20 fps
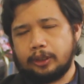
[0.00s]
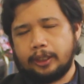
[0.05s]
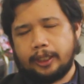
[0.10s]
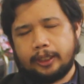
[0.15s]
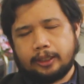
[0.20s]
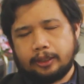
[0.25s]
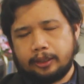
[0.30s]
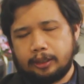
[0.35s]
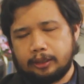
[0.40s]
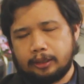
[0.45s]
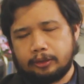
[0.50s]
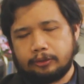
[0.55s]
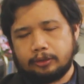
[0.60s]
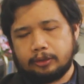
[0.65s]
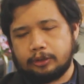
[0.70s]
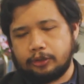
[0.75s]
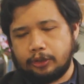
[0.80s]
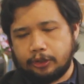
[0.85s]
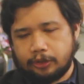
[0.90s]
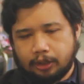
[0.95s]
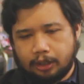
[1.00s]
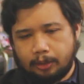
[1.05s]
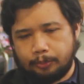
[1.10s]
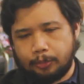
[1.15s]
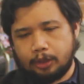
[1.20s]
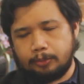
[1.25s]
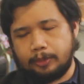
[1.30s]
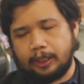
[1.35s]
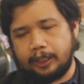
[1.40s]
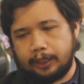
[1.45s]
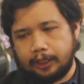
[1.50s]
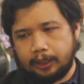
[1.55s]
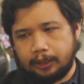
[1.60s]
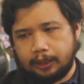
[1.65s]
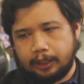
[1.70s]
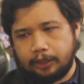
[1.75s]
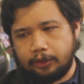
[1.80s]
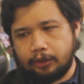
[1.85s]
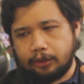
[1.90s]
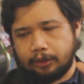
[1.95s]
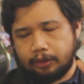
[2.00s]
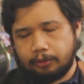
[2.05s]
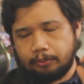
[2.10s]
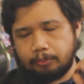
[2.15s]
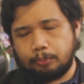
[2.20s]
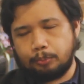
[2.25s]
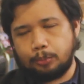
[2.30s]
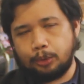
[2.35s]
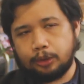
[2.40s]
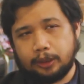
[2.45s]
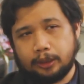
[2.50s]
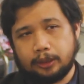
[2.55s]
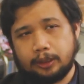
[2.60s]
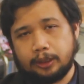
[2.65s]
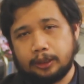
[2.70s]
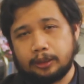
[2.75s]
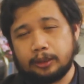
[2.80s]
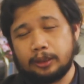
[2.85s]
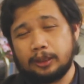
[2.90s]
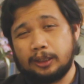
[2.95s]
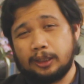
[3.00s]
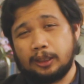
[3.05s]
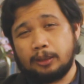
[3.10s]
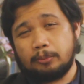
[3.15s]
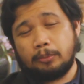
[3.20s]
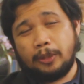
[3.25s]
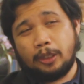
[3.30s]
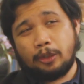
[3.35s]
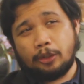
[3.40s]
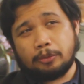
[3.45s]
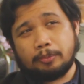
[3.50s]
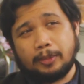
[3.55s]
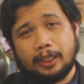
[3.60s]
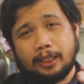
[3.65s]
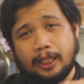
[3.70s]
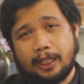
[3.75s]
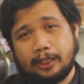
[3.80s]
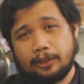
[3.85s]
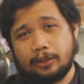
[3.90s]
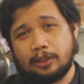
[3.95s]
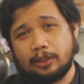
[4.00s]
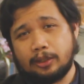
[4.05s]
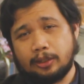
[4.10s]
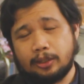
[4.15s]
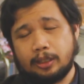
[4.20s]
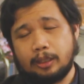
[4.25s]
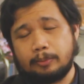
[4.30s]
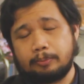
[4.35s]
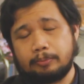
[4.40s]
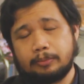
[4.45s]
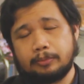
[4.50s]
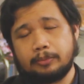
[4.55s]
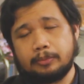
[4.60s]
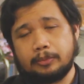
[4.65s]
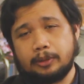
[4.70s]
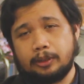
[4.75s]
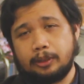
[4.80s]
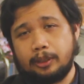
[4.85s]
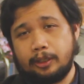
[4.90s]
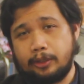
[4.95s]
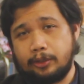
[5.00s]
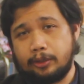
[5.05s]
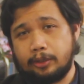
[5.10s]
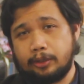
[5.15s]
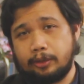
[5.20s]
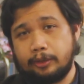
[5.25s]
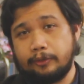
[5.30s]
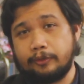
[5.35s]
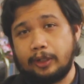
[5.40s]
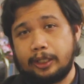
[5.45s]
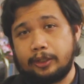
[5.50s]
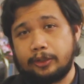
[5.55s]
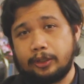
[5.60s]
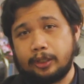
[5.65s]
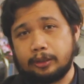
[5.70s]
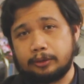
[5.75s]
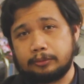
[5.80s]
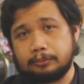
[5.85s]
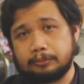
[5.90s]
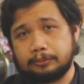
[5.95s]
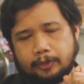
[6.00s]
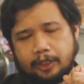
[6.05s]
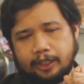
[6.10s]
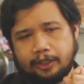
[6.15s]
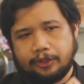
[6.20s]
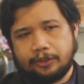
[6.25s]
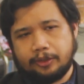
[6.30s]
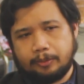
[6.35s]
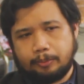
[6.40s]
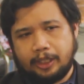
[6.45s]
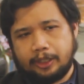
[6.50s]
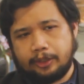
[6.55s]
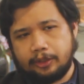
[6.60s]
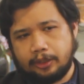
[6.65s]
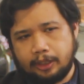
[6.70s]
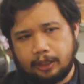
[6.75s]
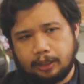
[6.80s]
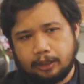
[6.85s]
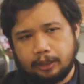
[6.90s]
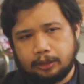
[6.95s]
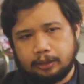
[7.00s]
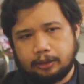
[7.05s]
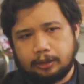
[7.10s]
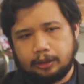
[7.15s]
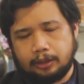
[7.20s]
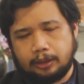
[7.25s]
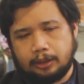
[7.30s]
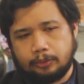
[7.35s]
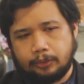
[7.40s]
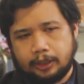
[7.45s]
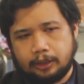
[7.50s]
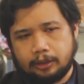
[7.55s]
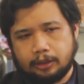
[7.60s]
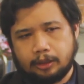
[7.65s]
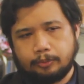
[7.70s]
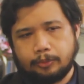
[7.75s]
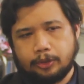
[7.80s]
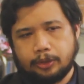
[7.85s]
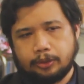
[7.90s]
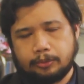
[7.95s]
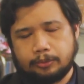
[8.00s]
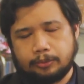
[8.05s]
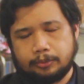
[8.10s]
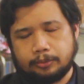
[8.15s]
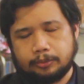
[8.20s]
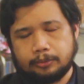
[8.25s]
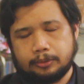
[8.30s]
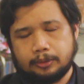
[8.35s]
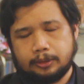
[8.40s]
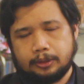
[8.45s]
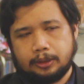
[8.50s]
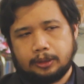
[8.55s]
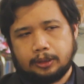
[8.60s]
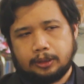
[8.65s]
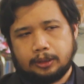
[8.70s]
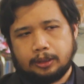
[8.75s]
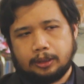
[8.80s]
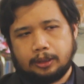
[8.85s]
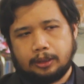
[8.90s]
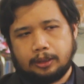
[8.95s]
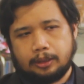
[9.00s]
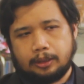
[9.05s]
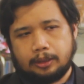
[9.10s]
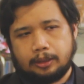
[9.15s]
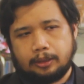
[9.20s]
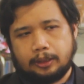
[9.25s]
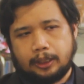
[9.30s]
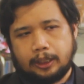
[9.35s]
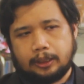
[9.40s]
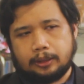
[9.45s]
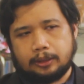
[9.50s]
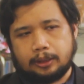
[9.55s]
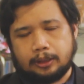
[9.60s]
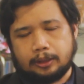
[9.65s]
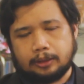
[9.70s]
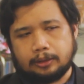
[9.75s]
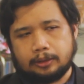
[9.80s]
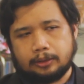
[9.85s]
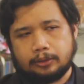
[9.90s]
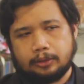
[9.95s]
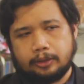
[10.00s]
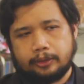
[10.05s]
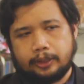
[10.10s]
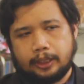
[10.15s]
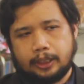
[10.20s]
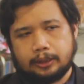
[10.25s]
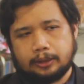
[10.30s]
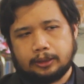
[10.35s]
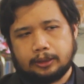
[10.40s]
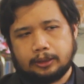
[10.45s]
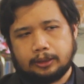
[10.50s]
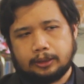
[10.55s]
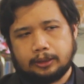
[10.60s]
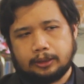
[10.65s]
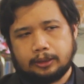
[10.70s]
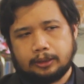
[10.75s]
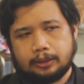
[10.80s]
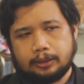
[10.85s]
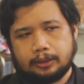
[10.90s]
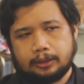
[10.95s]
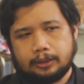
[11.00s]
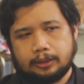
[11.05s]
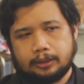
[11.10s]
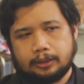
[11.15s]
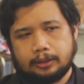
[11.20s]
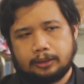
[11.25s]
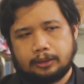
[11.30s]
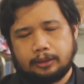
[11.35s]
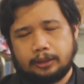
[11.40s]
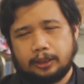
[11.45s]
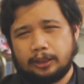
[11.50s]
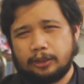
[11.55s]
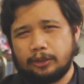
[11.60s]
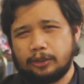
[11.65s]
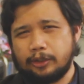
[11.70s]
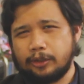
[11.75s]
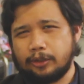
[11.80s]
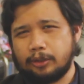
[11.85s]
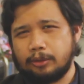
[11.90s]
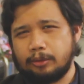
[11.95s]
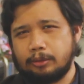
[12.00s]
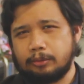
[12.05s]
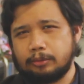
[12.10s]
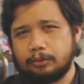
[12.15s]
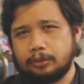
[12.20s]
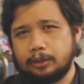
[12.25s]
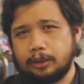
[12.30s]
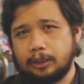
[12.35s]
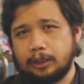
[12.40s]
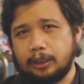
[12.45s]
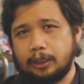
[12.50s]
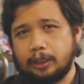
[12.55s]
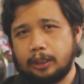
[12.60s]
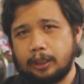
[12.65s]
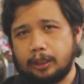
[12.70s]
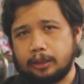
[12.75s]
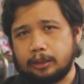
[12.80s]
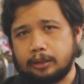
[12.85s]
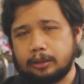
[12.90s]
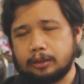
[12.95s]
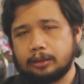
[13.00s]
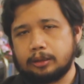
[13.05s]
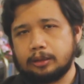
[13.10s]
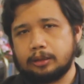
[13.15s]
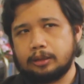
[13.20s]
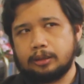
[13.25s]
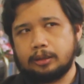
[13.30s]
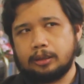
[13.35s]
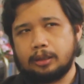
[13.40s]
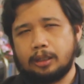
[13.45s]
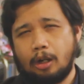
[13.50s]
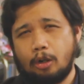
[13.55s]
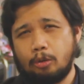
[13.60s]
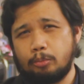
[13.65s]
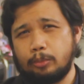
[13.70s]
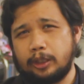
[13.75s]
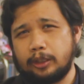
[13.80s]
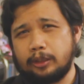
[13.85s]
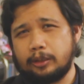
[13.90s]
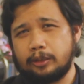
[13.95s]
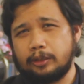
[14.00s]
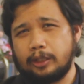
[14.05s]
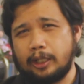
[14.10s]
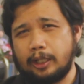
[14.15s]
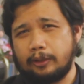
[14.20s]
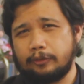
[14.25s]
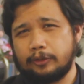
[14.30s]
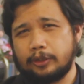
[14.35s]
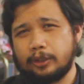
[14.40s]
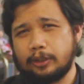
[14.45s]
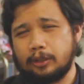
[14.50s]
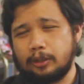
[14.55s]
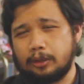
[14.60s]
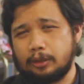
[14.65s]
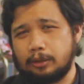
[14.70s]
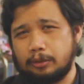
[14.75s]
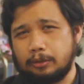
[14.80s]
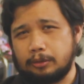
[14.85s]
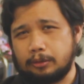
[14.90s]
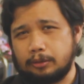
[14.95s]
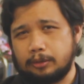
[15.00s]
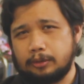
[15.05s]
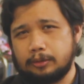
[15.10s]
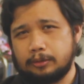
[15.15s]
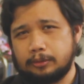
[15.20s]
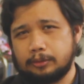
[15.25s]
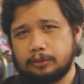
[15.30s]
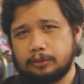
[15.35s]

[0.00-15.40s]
Anything that just comes to my head, I just put it in, because my last step is revising. Here's the big secret, really, when it comes to writing, that readers don't really care how many drafts it took